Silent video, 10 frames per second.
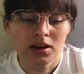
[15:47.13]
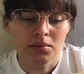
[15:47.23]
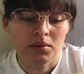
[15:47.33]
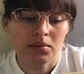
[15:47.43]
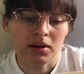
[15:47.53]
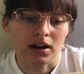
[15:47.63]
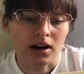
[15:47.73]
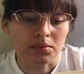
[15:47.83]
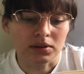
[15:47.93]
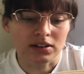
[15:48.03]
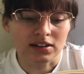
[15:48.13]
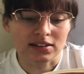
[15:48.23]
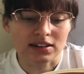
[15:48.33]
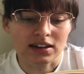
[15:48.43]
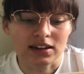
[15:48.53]
Maybe a couple of
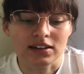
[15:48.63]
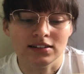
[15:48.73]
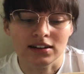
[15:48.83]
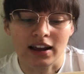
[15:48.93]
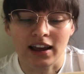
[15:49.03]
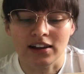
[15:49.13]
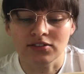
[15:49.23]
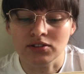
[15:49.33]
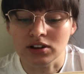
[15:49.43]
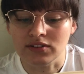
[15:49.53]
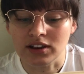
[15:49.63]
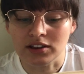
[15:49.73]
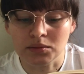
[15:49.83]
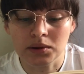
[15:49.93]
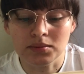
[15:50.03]
dozen kids and a handful of
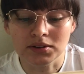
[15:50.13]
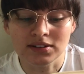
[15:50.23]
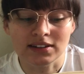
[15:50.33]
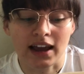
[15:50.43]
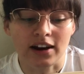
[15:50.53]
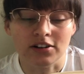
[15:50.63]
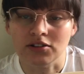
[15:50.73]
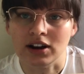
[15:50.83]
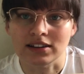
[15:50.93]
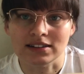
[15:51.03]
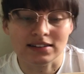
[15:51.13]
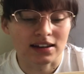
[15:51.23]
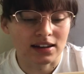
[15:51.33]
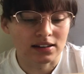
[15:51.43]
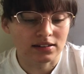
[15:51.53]
other people scattered around the
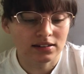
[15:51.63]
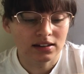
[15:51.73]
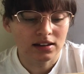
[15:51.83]
stands.